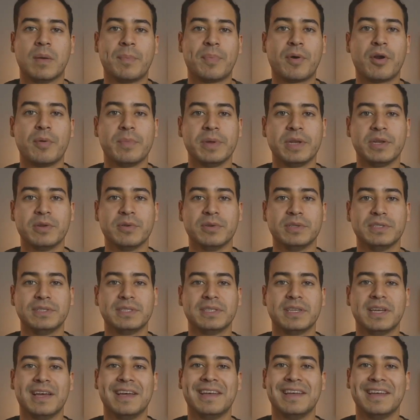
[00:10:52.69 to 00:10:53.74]
apartment
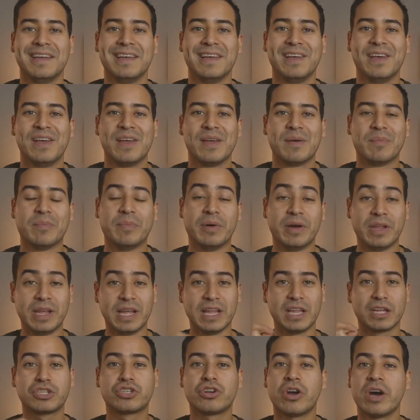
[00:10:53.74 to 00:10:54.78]
noise. But
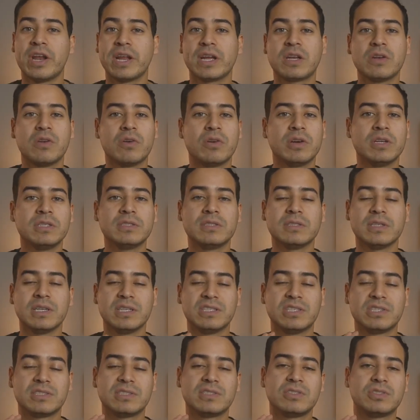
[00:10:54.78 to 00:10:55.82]
electronic noise,
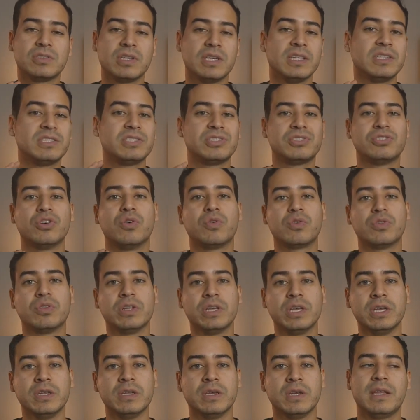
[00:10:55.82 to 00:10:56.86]
it just is so
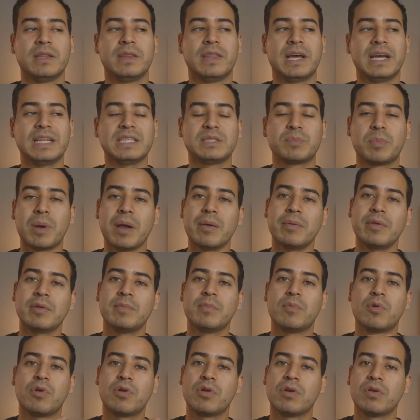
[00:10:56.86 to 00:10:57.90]
clean. That's probably
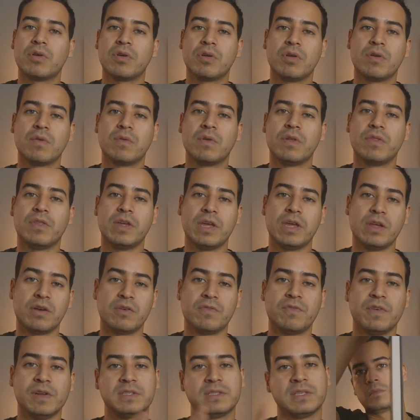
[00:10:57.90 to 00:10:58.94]
more the
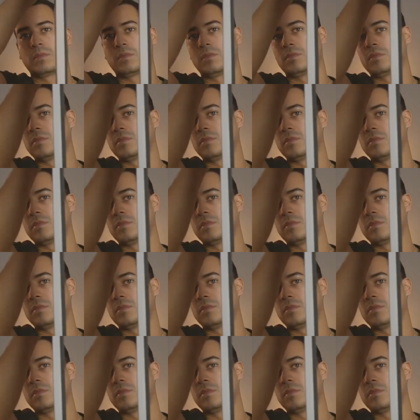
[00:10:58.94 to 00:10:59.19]
interface than it